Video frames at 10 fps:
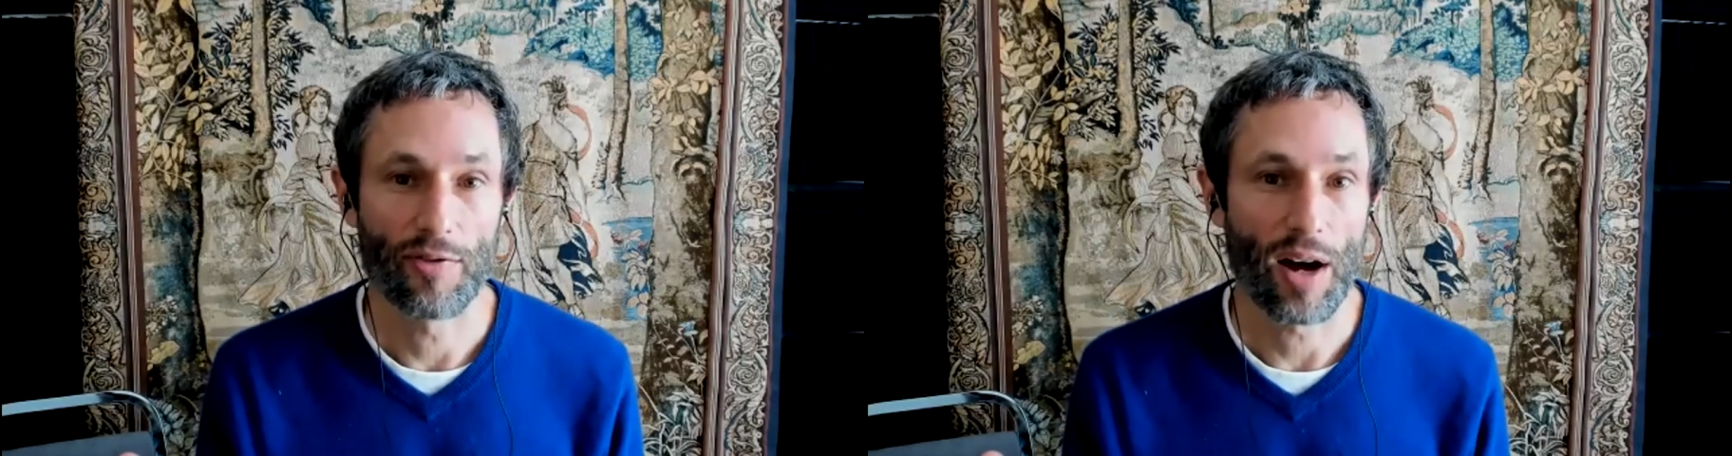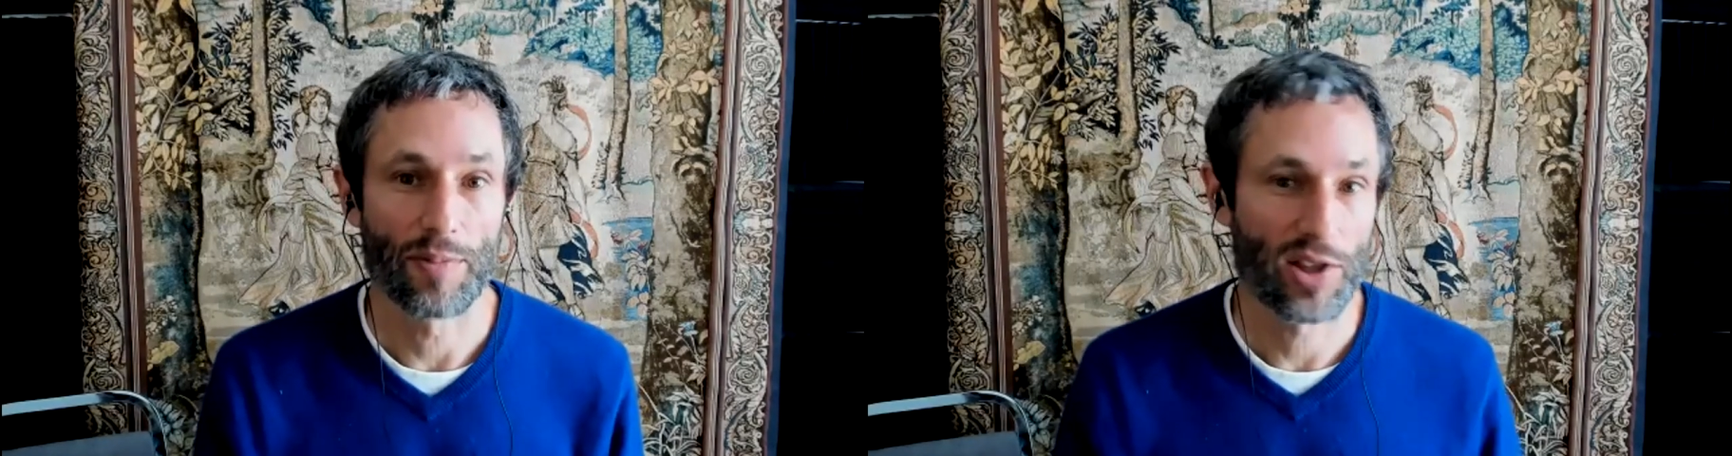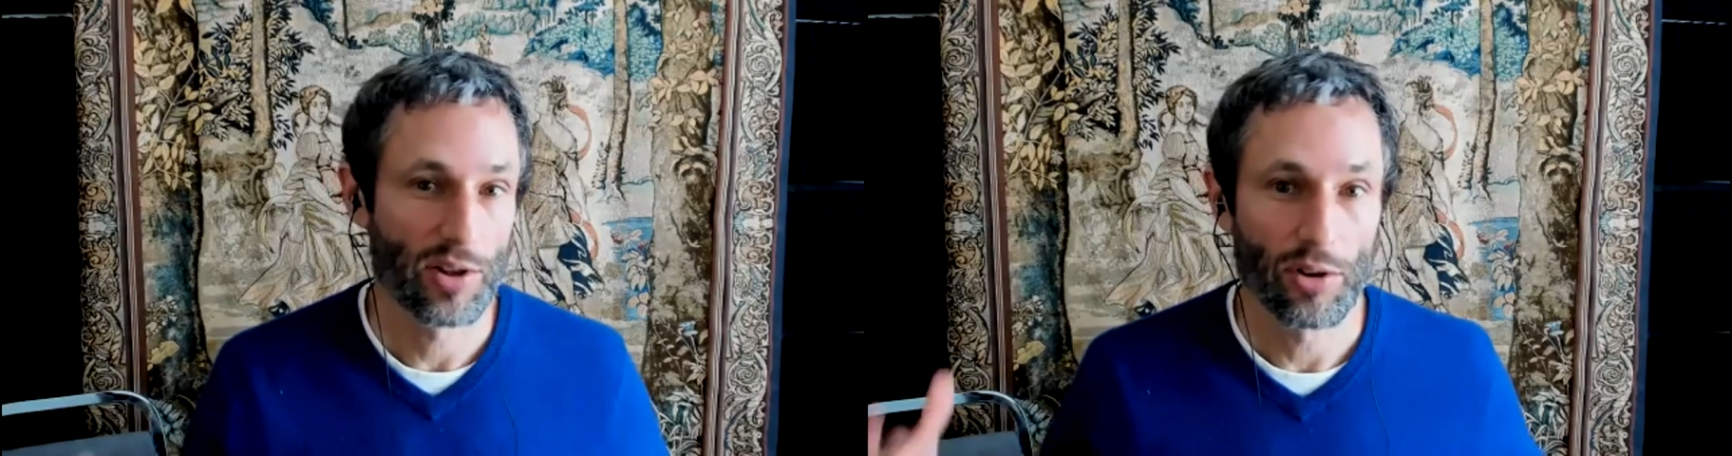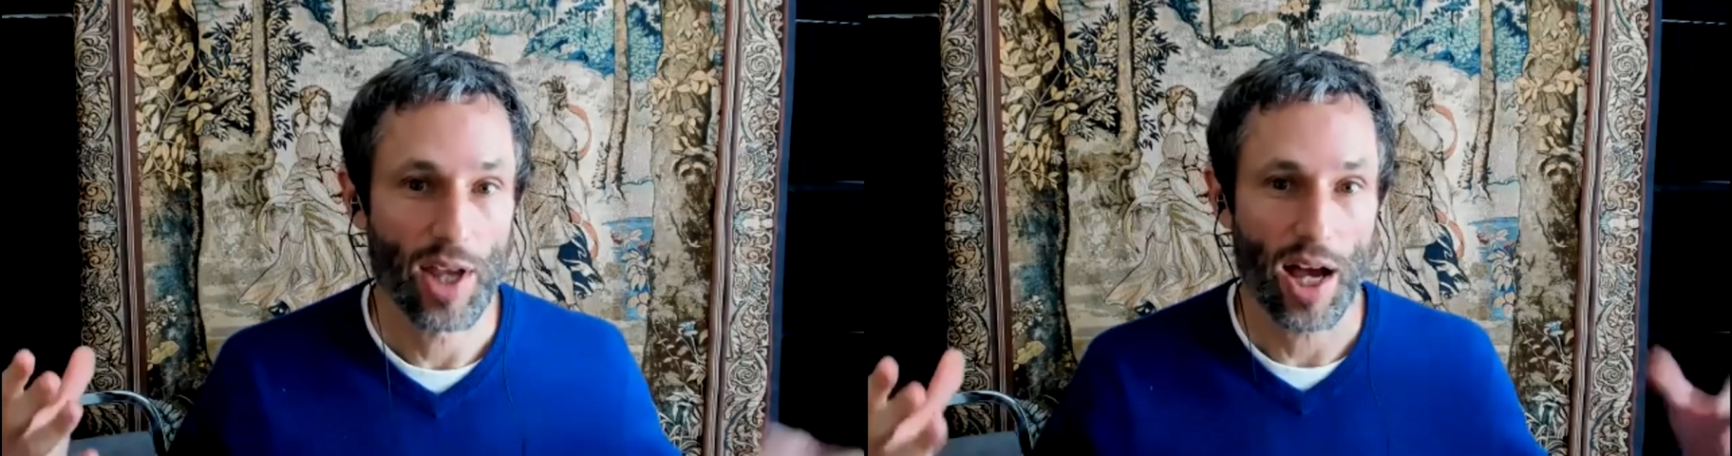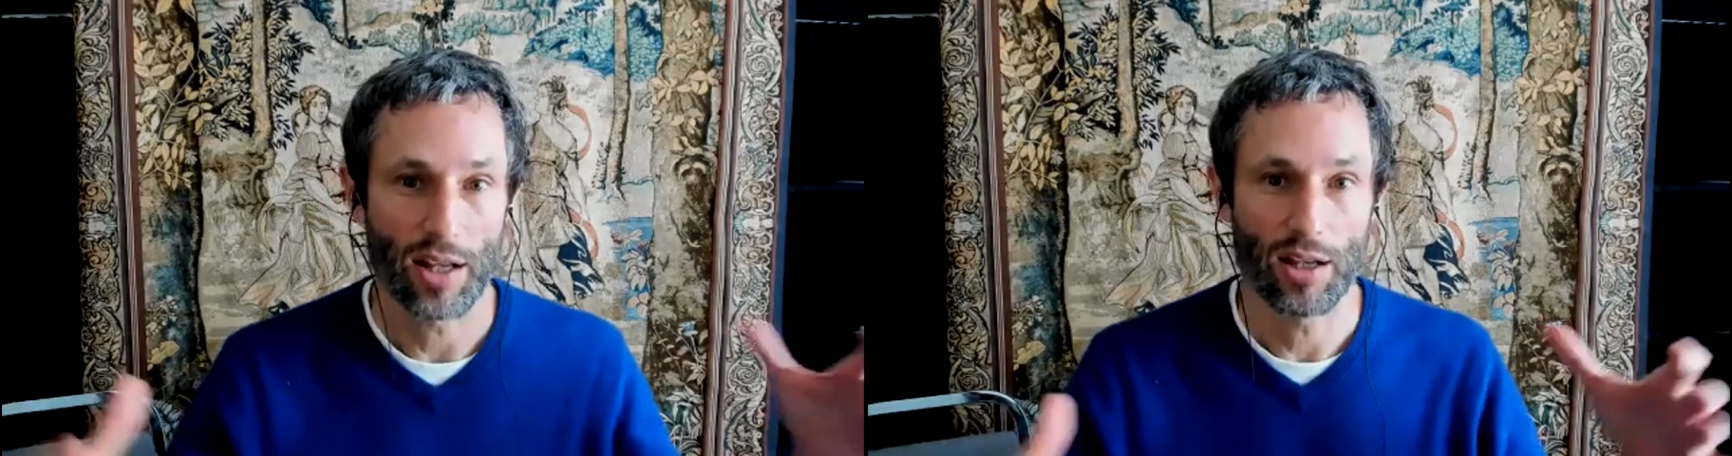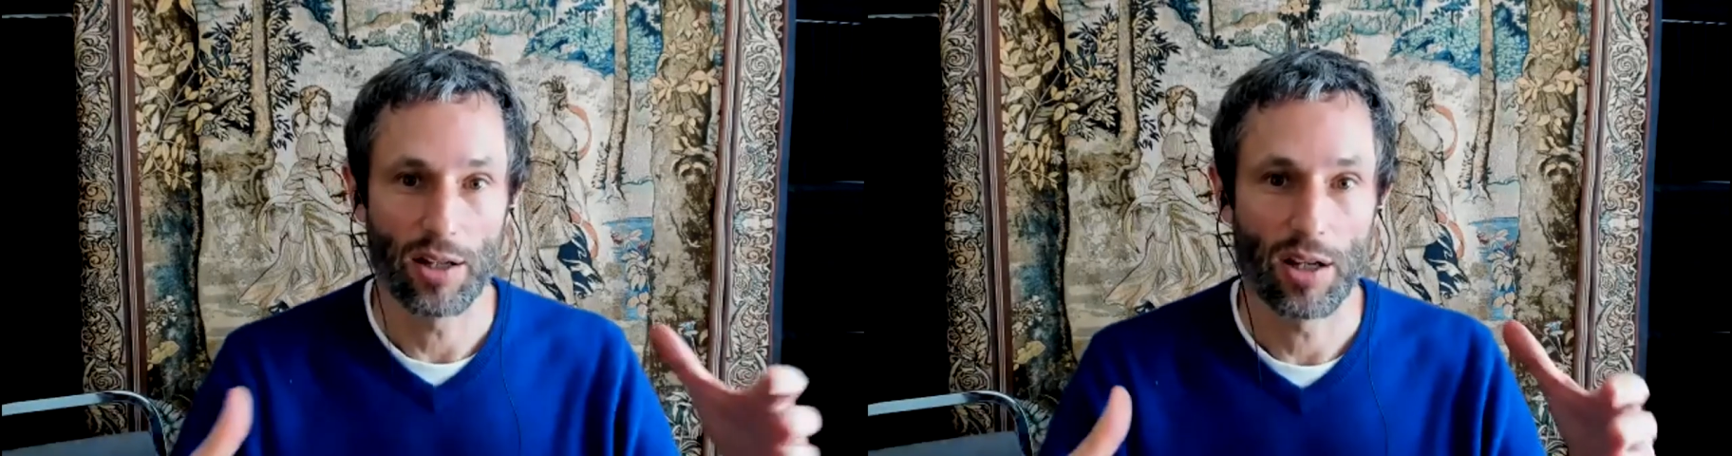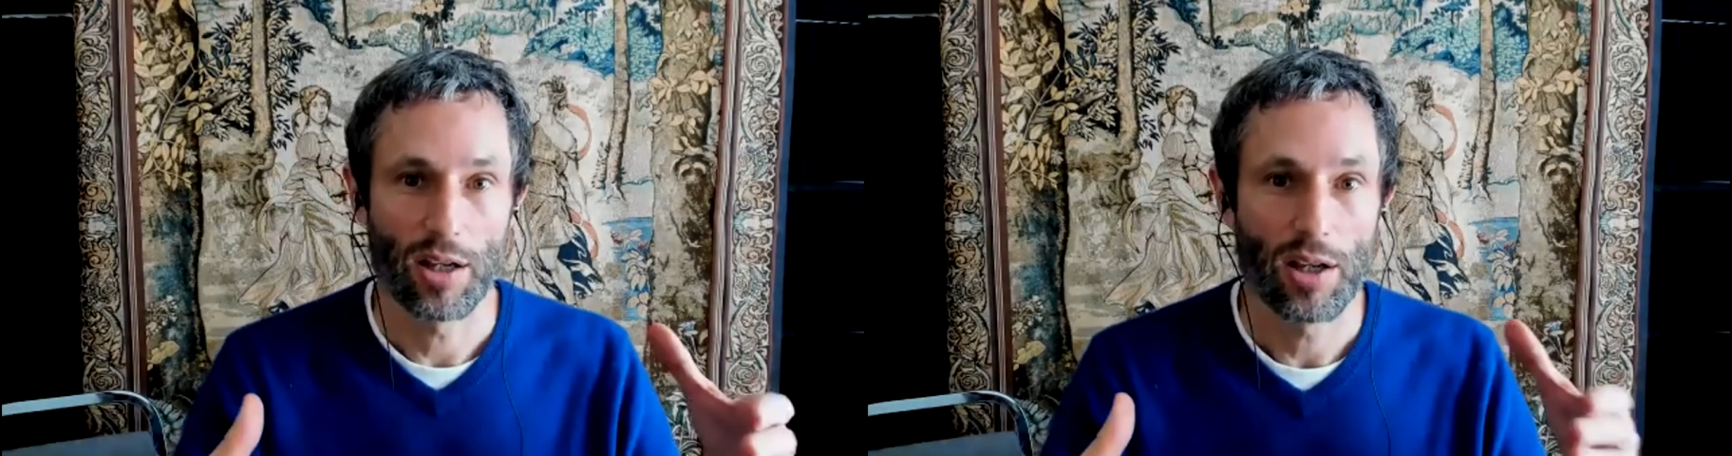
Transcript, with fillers: I'm still not in